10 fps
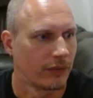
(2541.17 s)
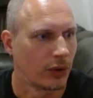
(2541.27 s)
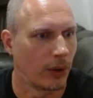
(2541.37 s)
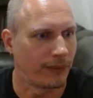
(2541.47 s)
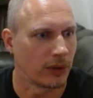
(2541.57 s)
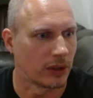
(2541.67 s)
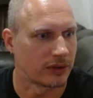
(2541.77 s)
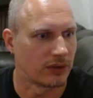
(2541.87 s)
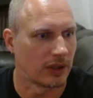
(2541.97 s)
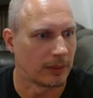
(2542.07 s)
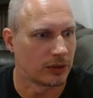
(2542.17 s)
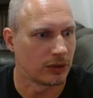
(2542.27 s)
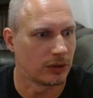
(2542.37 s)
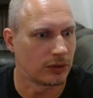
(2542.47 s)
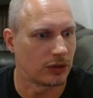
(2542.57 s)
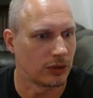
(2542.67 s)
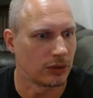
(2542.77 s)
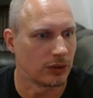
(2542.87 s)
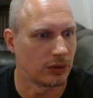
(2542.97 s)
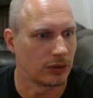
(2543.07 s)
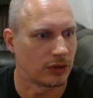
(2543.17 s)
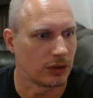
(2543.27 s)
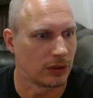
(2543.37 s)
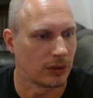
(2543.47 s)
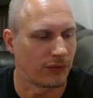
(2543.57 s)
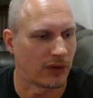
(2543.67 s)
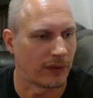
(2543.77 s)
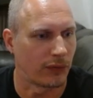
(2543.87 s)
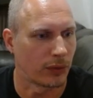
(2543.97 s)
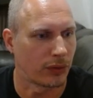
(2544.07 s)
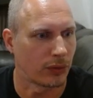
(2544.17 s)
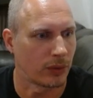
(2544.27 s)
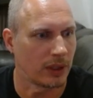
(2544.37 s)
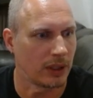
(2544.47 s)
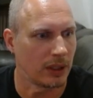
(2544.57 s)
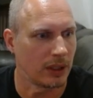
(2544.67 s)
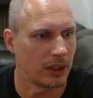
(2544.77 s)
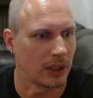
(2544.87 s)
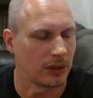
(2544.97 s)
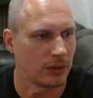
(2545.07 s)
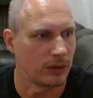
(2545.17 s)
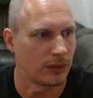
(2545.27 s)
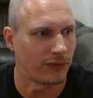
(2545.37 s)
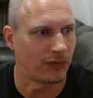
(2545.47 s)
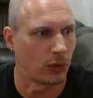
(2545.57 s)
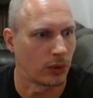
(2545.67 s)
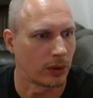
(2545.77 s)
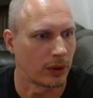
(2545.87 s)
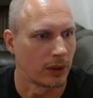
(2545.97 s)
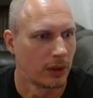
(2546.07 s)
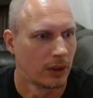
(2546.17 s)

Hopefully lots of damage. You do 2, you do 2, 5, 4, 3, and you do 4